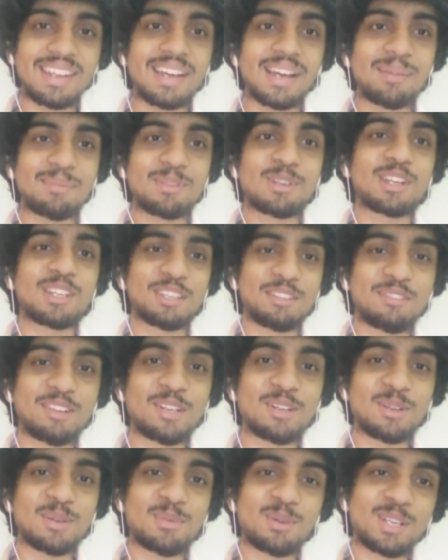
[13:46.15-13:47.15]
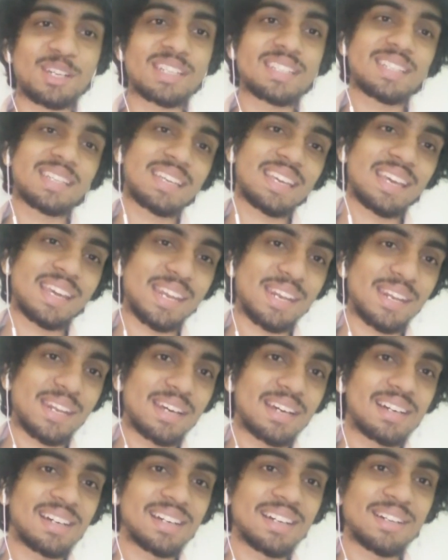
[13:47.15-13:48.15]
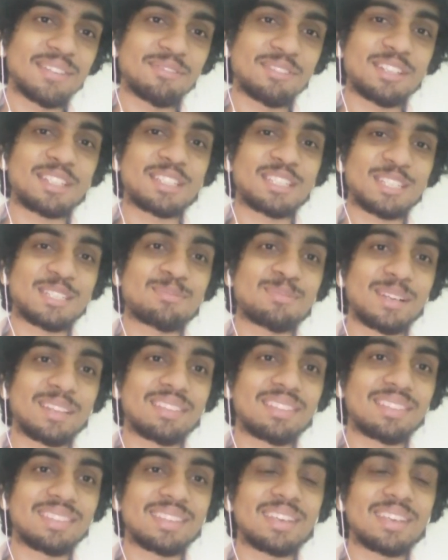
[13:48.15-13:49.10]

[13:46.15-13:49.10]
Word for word: I'm joining Invento Robotics again uh, for a six-month